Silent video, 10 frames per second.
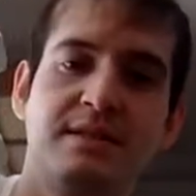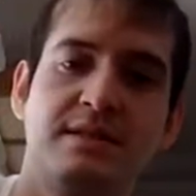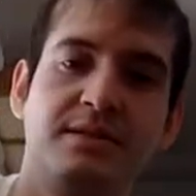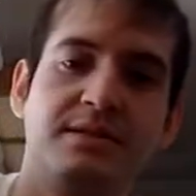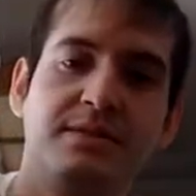
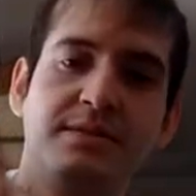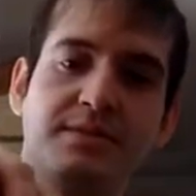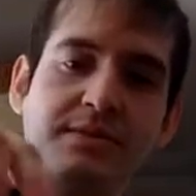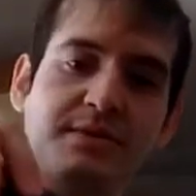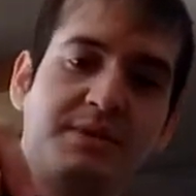to do
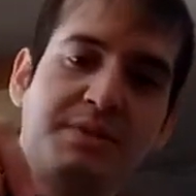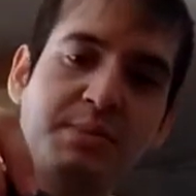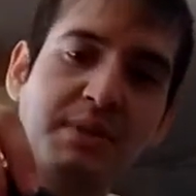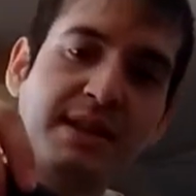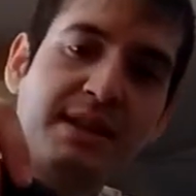some
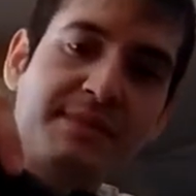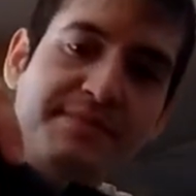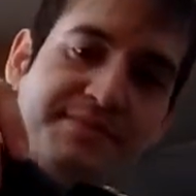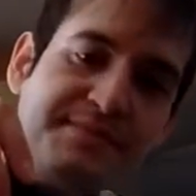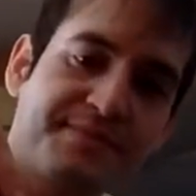splitting.
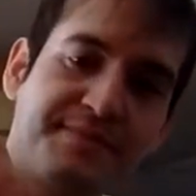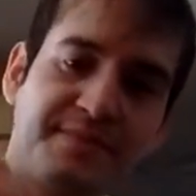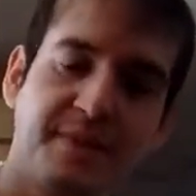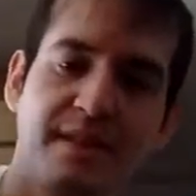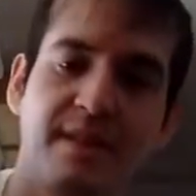
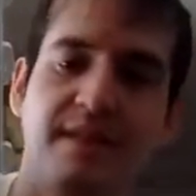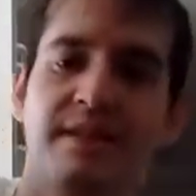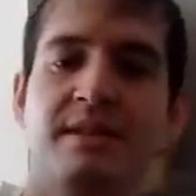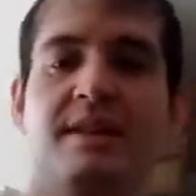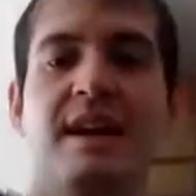
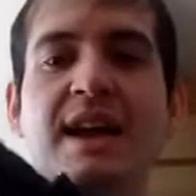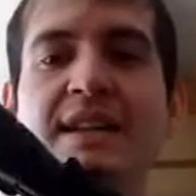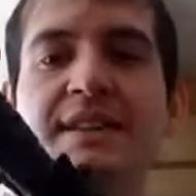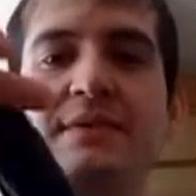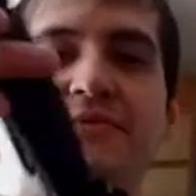And the